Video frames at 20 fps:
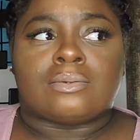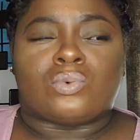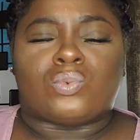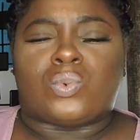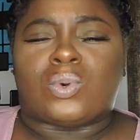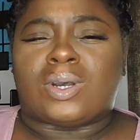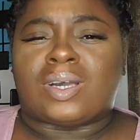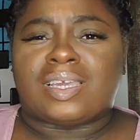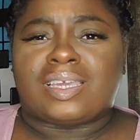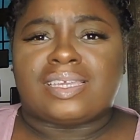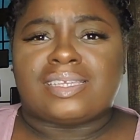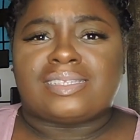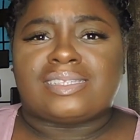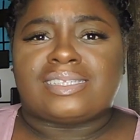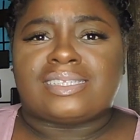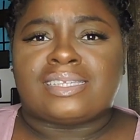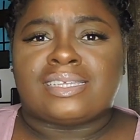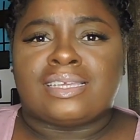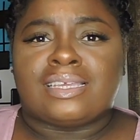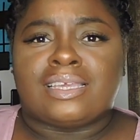what?
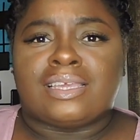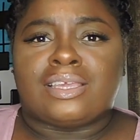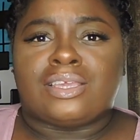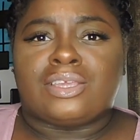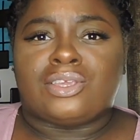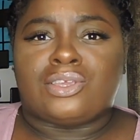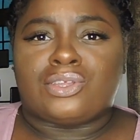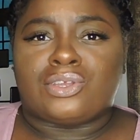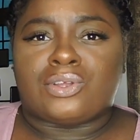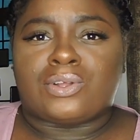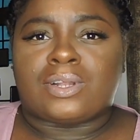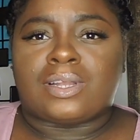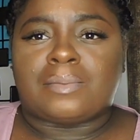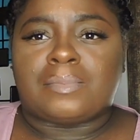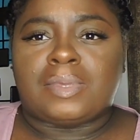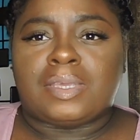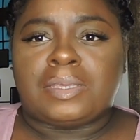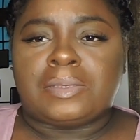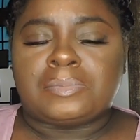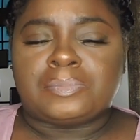You know what I
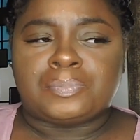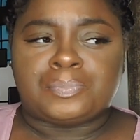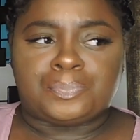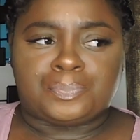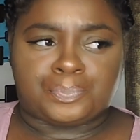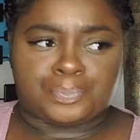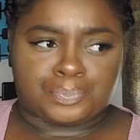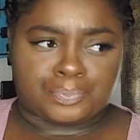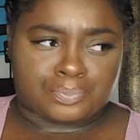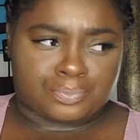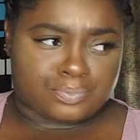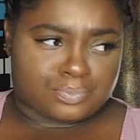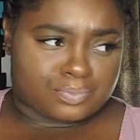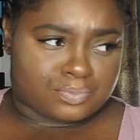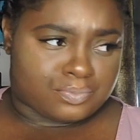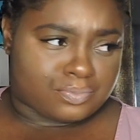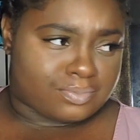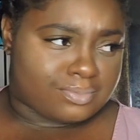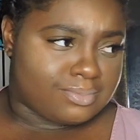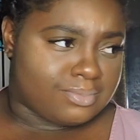mean?
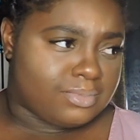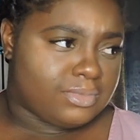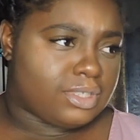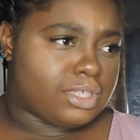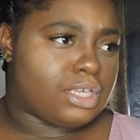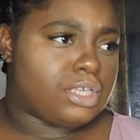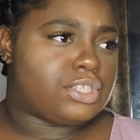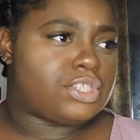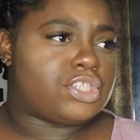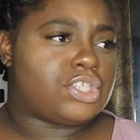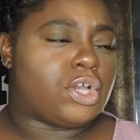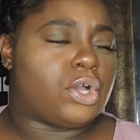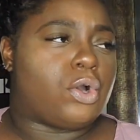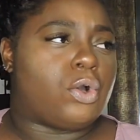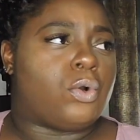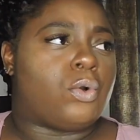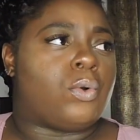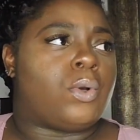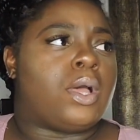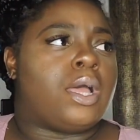
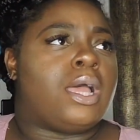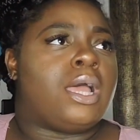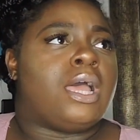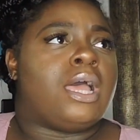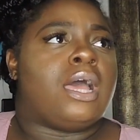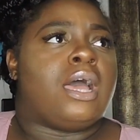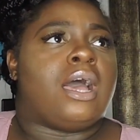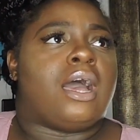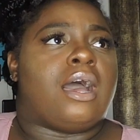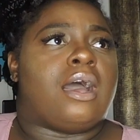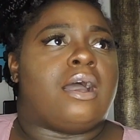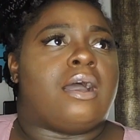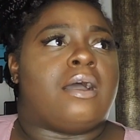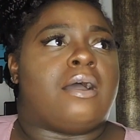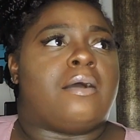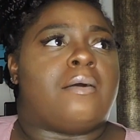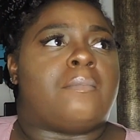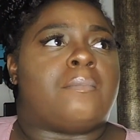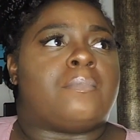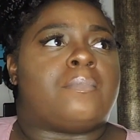So,
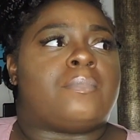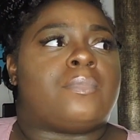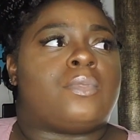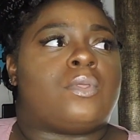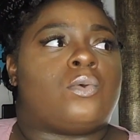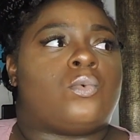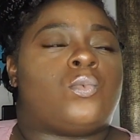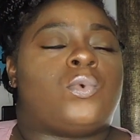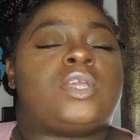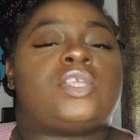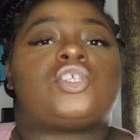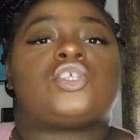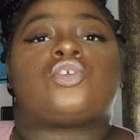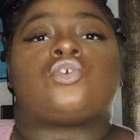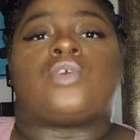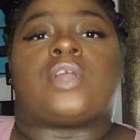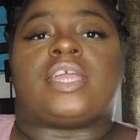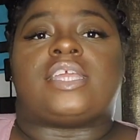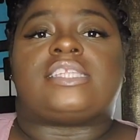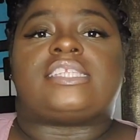which
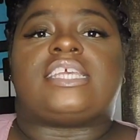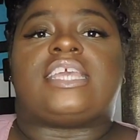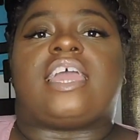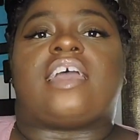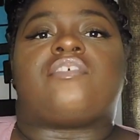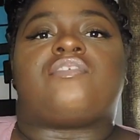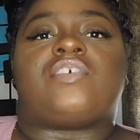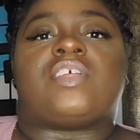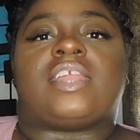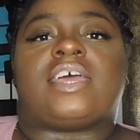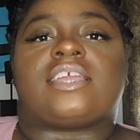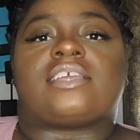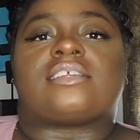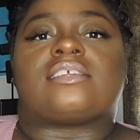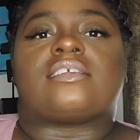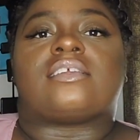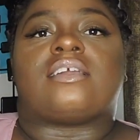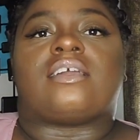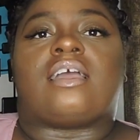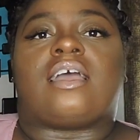granted, I feel like
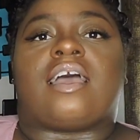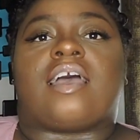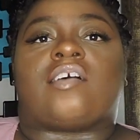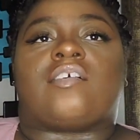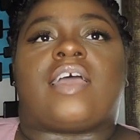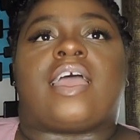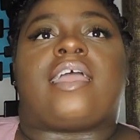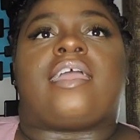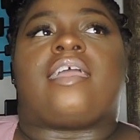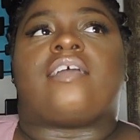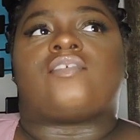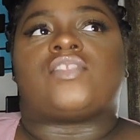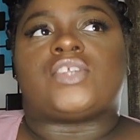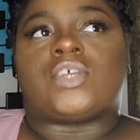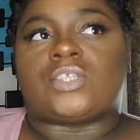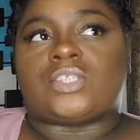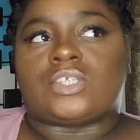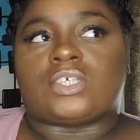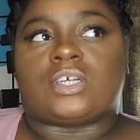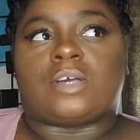I have
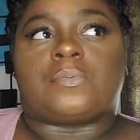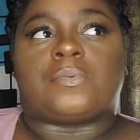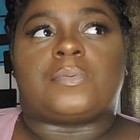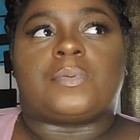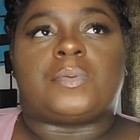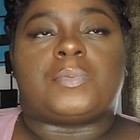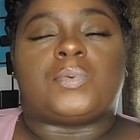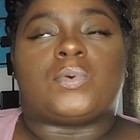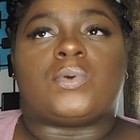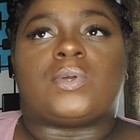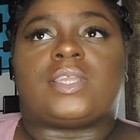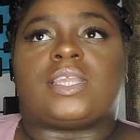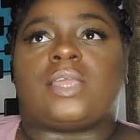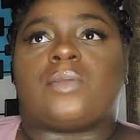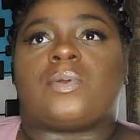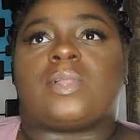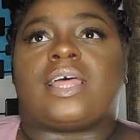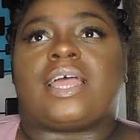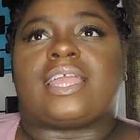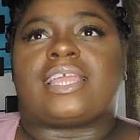talked to a couple of people and they
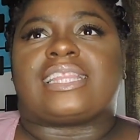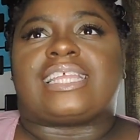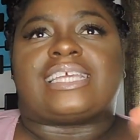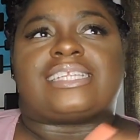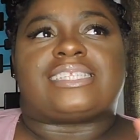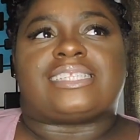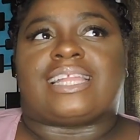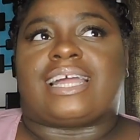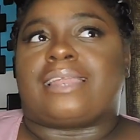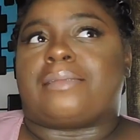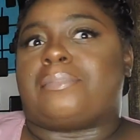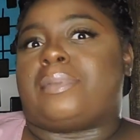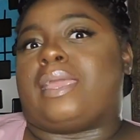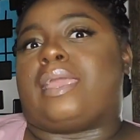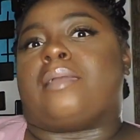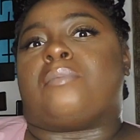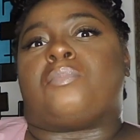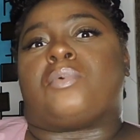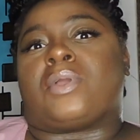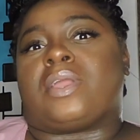were like, that's not a
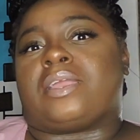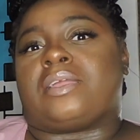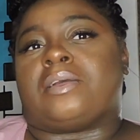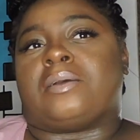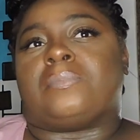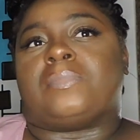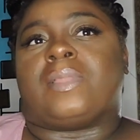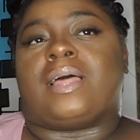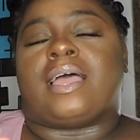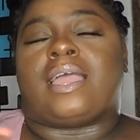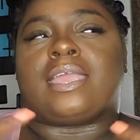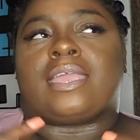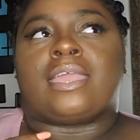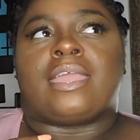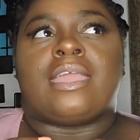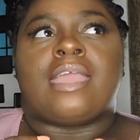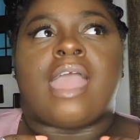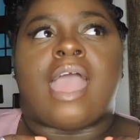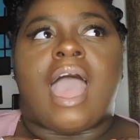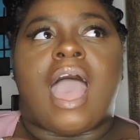bad breakup. Like,
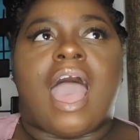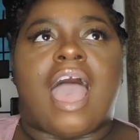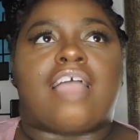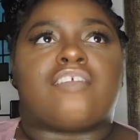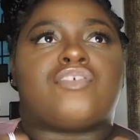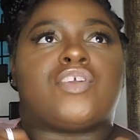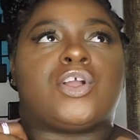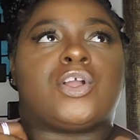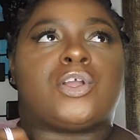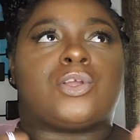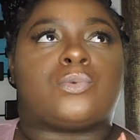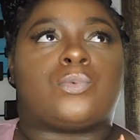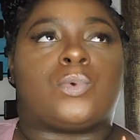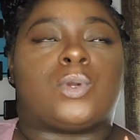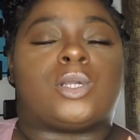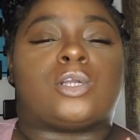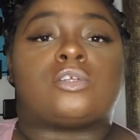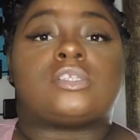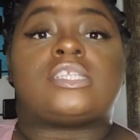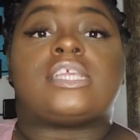I've heard
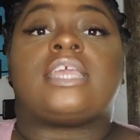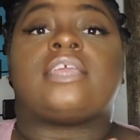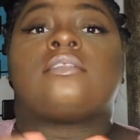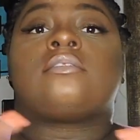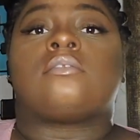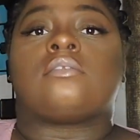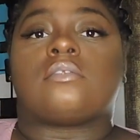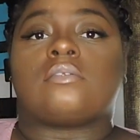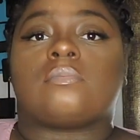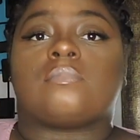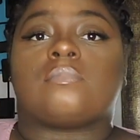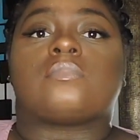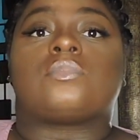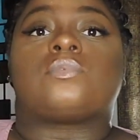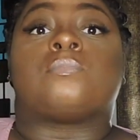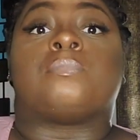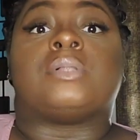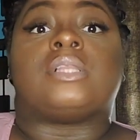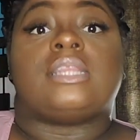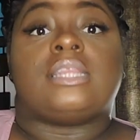worse. And
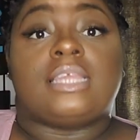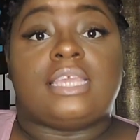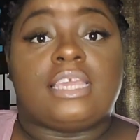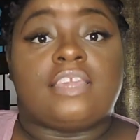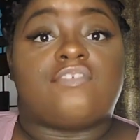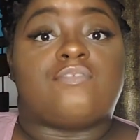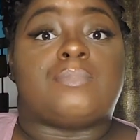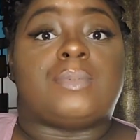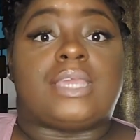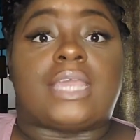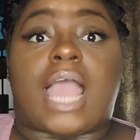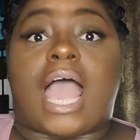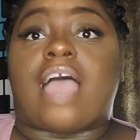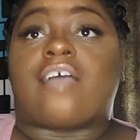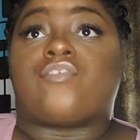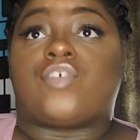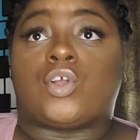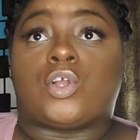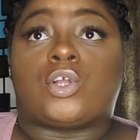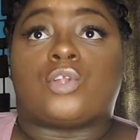believe me,
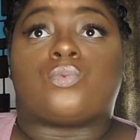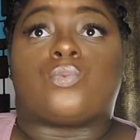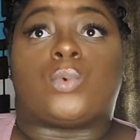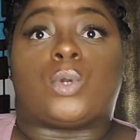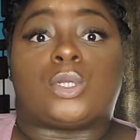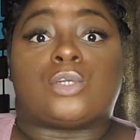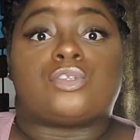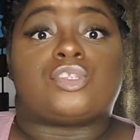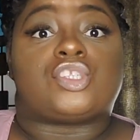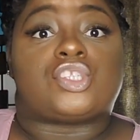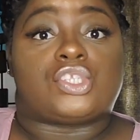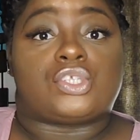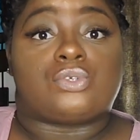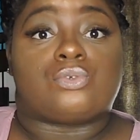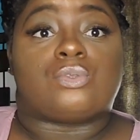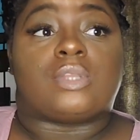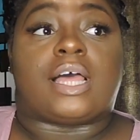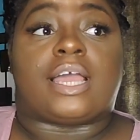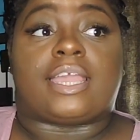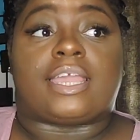I've heard worse too.
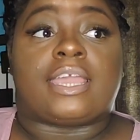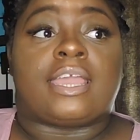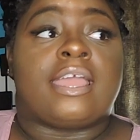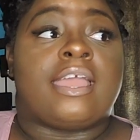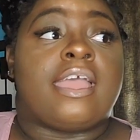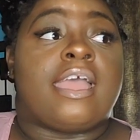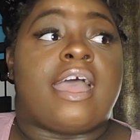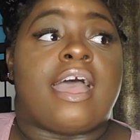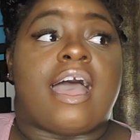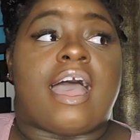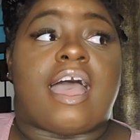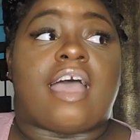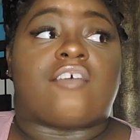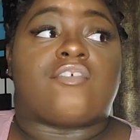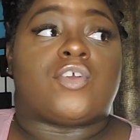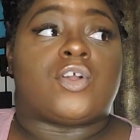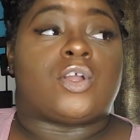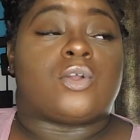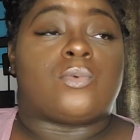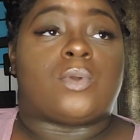Like, I've
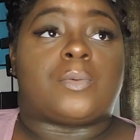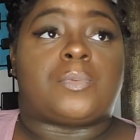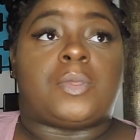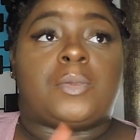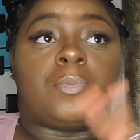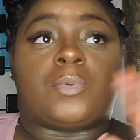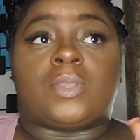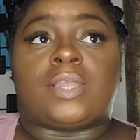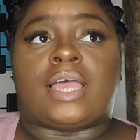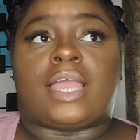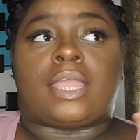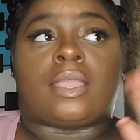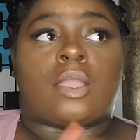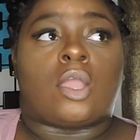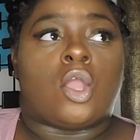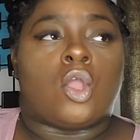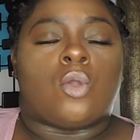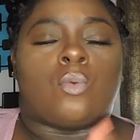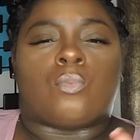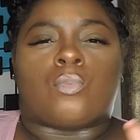heard where people like
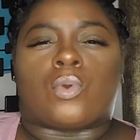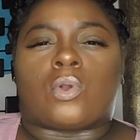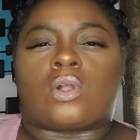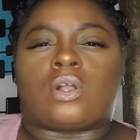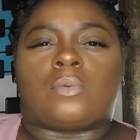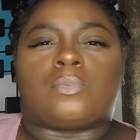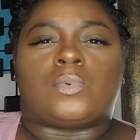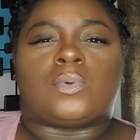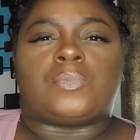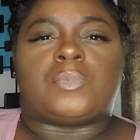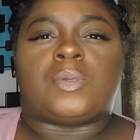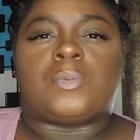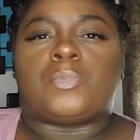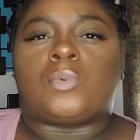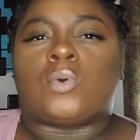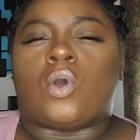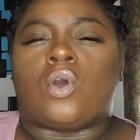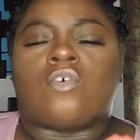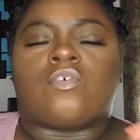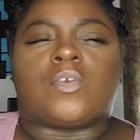broke up with
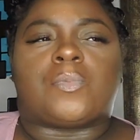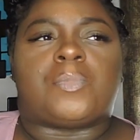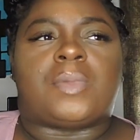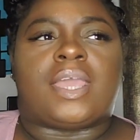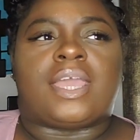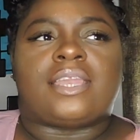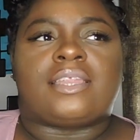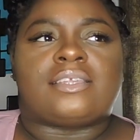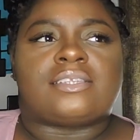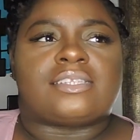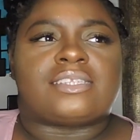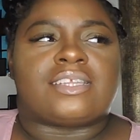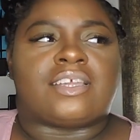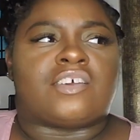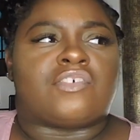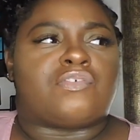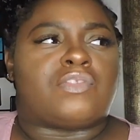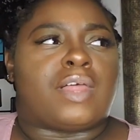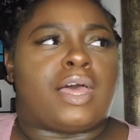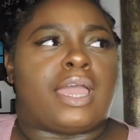people over petty
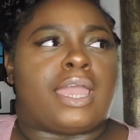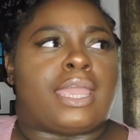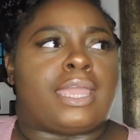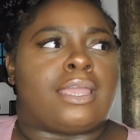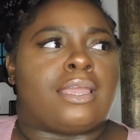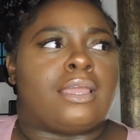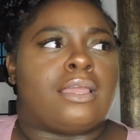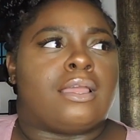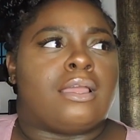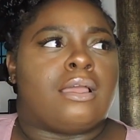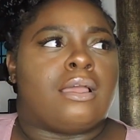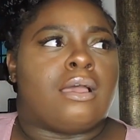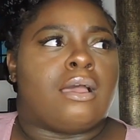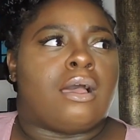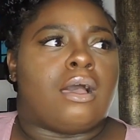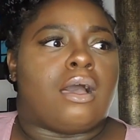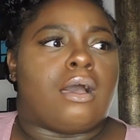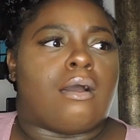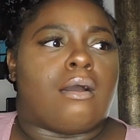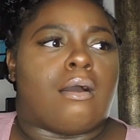stuff, like
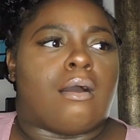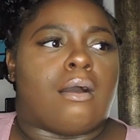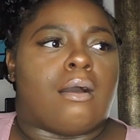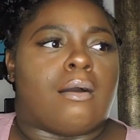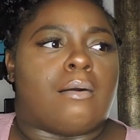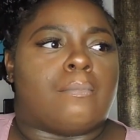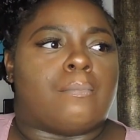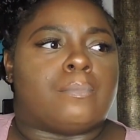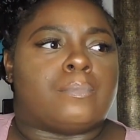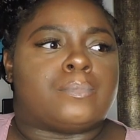I